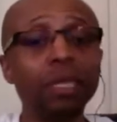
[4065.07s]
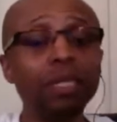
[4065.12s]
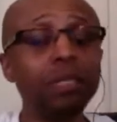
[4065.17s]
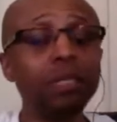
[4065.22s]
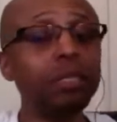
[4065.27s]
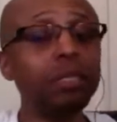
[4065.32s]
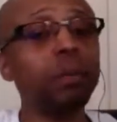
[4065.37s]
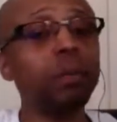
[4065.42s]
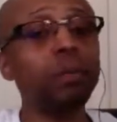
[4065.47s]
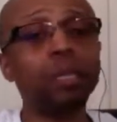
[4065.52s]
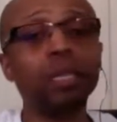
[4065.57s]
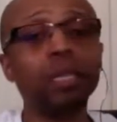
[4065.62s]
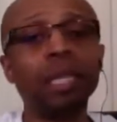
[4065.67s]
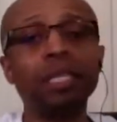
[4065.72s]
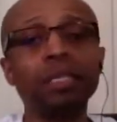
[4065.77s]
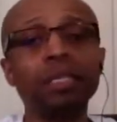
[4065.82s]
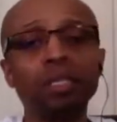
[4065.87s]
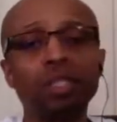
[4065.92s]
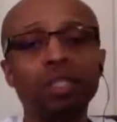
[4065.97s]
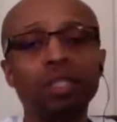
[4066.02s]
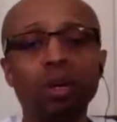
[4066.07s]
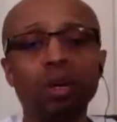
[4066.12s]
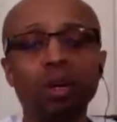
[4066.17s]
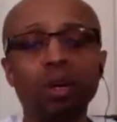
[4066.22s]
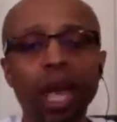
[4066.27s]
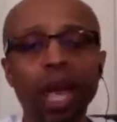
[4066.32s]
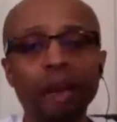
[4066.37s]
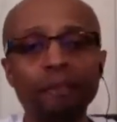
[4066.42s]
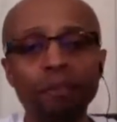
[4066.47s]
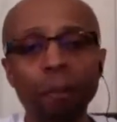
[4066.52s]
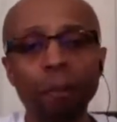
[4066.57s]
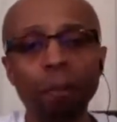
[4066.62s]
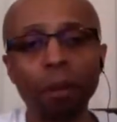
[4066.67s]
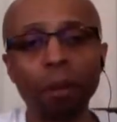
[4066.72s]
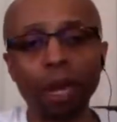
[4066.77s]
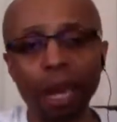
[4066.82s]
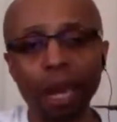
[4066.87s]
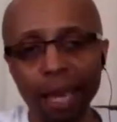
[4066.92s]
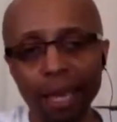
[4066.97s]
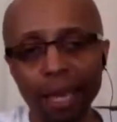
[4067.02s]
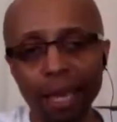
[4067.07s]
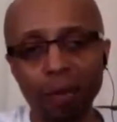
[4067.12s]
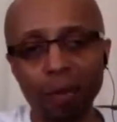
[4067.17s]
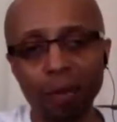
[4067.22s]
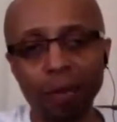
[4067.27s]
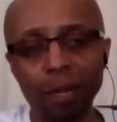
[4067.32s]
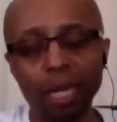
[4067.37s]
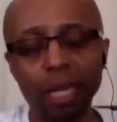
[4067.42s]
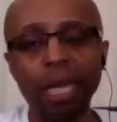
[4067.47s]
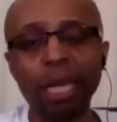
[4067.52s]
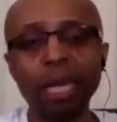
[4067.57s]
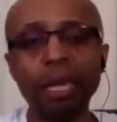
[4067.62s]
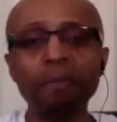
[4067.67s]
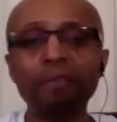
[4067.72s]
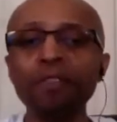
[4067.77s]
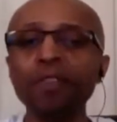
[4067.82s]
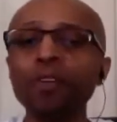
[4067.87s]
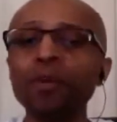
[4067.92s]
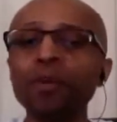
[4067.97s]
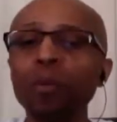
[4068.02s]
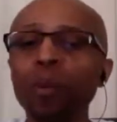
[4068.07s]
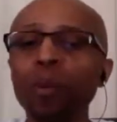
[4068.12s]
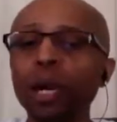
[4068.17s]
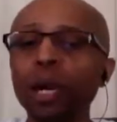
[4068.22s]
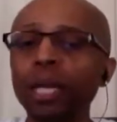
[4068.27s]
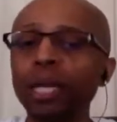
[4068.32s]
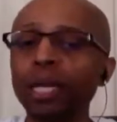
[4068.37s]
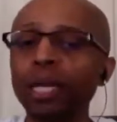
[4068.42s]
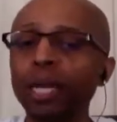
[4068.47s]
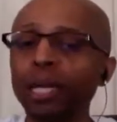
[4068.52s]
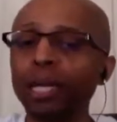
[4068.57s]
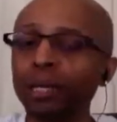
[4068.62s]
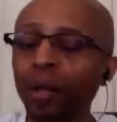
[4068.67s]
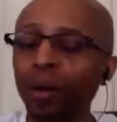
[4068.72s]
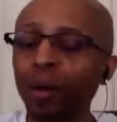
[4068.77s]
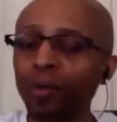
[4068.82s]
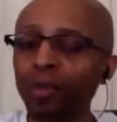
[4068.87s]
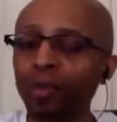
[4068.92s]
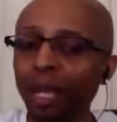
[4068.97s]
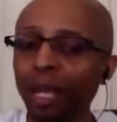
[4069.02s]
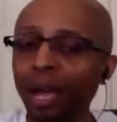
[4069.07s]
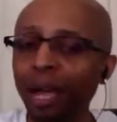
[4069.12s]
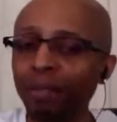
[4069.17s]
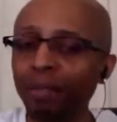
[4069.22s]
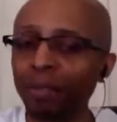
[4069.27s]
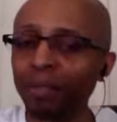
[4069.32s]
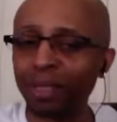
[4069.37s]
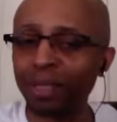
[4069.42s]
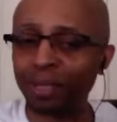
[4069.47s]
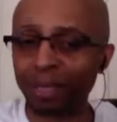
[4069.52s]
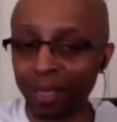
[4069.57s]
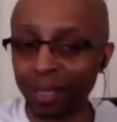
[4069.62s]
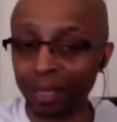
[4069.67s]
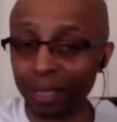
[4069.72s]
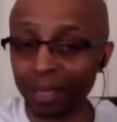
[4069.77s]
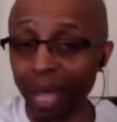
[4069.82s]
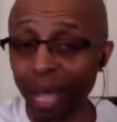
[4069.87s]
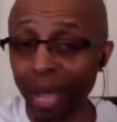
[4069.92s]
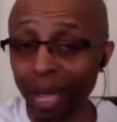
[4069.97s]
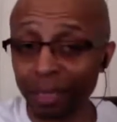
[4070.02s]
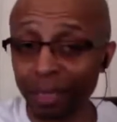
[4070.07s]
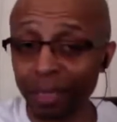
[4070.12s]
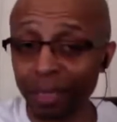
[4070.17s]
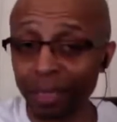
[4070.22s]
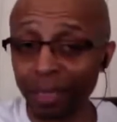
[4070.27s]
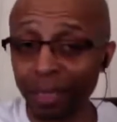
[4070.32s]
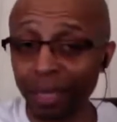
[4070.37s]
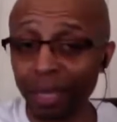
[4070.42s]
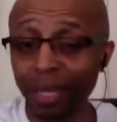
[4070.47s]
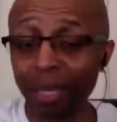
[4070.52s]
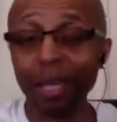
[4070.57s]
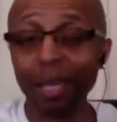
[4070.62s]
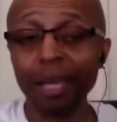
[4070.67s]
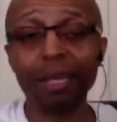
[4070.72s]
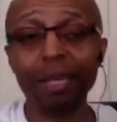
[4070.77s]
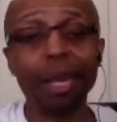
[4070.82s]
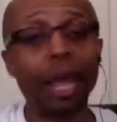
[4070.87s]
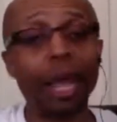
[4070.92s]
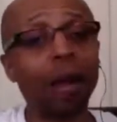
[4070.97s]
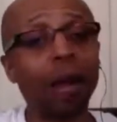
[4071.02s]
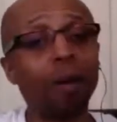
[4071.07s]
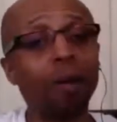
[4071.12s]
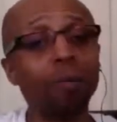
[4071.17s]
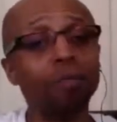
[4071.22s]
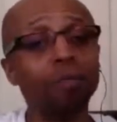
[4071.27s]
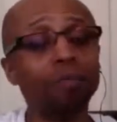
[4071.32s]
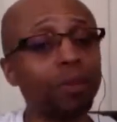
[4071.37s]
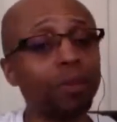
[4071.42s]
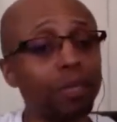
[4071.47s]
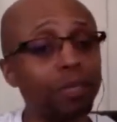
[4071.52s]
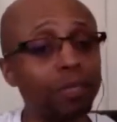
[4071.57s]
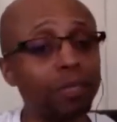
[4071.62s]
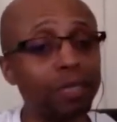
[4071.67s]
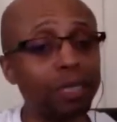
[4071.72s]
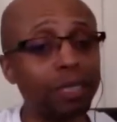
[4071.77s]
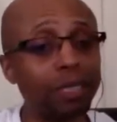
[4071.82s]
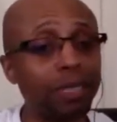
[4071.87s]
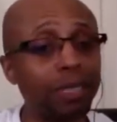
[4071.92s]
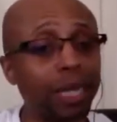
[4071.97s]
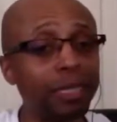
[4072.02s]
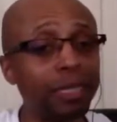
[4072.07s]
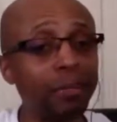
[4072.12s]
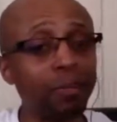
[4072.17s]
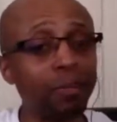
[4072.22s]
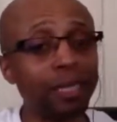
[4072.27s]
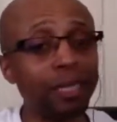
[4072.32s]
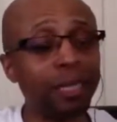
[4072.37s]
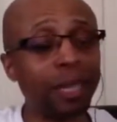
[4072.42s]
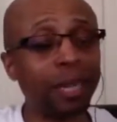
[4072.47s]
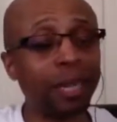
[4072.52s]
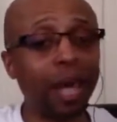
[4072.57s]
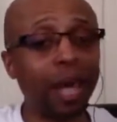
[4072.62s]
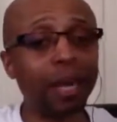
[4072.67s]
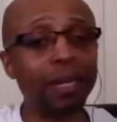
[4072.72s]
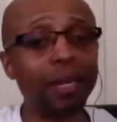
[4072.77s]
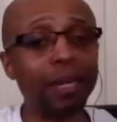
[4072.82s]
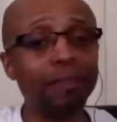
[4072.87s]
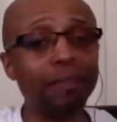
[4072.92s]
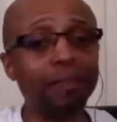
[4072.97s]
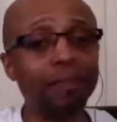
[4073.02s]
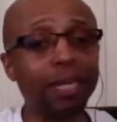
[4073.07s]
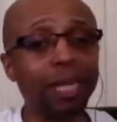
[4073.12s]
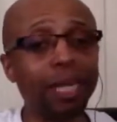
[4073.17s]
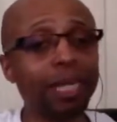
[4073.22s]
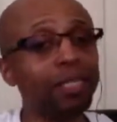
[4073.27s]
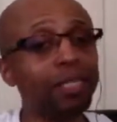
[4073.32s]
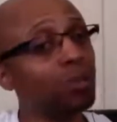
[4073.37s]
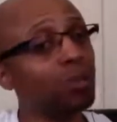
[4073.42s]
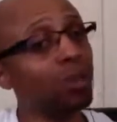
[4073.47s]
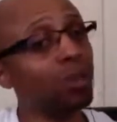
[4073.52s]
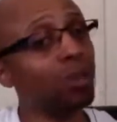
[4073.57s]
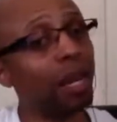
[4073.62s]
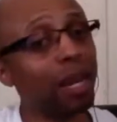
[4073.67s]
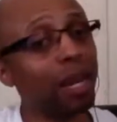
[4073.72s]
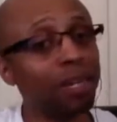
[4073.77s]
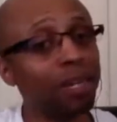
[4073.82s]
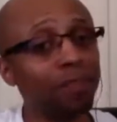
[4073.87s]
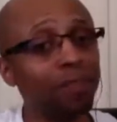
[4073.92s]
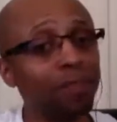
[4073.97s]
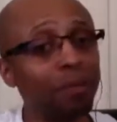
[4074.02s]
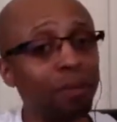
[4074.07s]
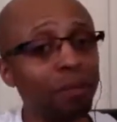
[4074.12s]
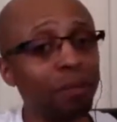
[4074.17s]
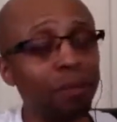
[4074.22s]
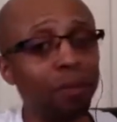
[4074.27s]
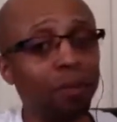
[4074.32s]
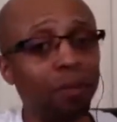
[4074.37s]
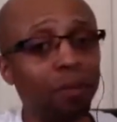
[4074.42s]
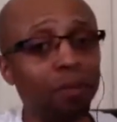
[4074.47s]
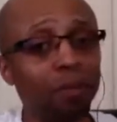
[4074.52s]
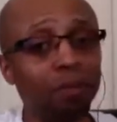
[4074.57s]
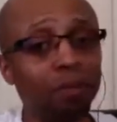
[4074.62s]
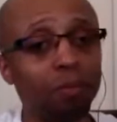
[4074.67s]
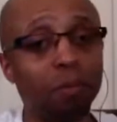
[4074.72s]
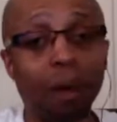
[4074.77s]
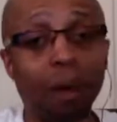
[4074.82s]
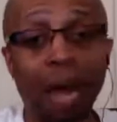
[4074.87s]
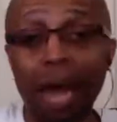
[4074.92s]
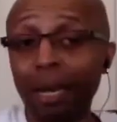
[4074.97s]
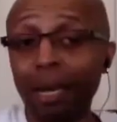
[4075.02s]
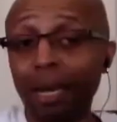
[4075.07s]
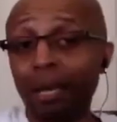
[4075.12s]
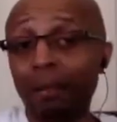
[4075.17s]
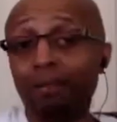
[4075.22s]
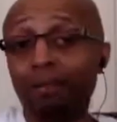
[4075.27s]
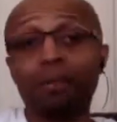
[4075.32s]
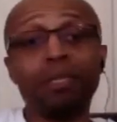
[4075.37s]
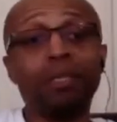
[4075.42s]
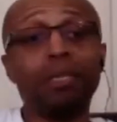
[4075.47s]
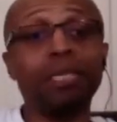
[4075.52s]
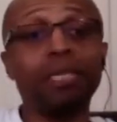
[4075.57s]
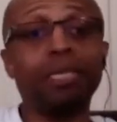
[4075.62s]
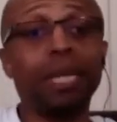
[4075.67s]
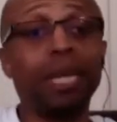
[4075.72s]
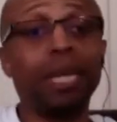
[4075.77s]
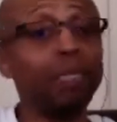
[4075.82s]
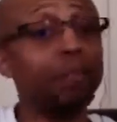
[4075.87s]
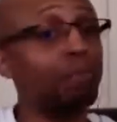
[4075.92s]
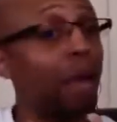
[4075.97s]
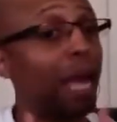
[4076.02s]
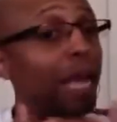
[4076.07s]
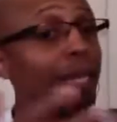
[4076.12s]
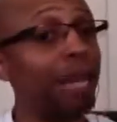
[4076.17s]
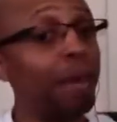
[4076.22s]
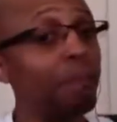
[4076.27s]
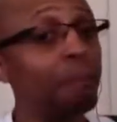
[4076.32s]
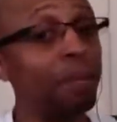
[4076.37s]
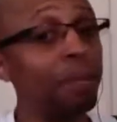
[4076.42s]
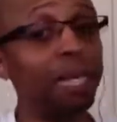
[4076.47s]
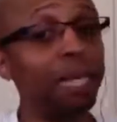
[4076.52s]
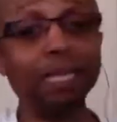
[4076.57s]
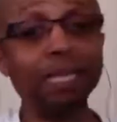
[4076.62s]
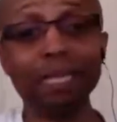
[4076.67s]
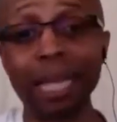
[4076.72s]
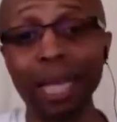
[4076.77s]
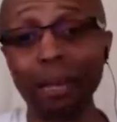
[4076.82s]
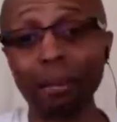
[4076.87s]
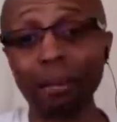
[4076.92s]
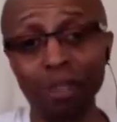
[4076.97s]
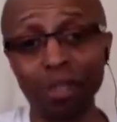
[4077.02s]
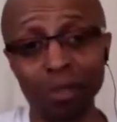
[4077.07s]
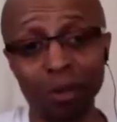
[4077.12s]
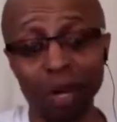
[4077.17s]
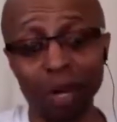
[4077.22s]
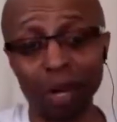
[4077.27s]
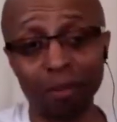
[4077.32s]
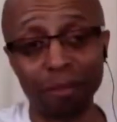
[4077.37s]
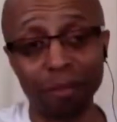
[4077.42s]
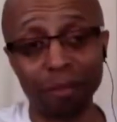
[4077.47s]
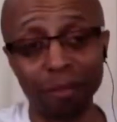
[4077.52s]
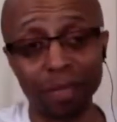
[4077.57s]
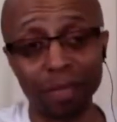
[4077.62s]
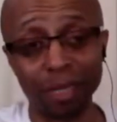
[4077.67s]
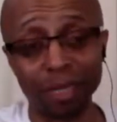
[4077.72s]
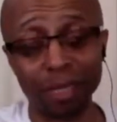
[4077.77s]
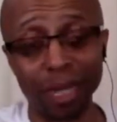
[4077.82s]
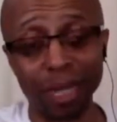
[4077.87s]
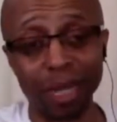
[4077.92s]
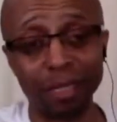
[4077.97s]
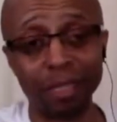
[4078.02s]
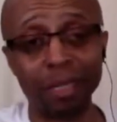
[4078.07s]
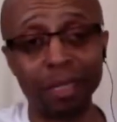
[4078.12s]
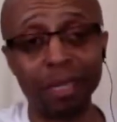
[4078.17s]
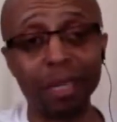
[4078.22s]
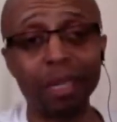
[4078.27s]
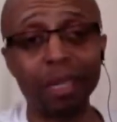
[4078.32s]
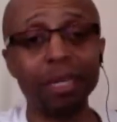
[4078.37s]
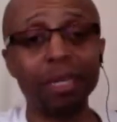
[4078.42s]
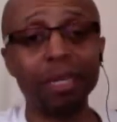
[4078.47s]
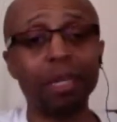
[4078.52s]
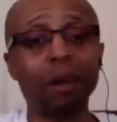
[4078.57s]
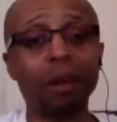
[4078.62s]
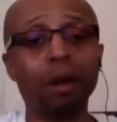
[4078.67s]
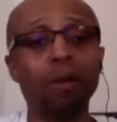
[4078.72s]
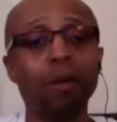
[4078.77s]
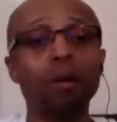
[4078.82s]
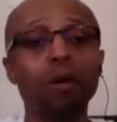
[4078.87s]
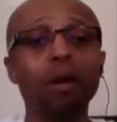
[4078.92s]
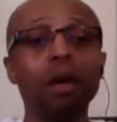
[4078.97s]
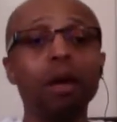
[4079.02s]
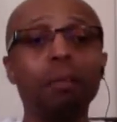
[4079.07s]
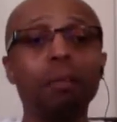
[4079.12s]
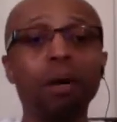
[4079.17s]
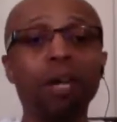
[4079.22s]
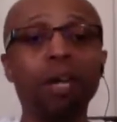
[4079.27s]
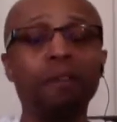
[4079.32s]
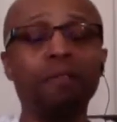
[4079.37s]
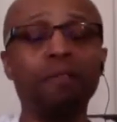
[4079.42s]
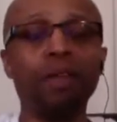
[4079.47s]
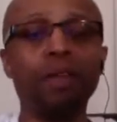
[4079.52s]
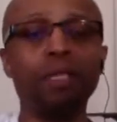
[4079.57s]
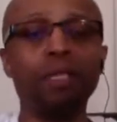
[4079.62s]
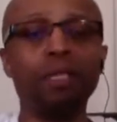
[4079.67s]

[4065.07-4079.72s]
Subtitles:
these are some of the things that you're going to have to plan on if you want to get those levels of success. Now, success means a lot of different things to a lot of different people. My level of success might not be the same as your level of success, but if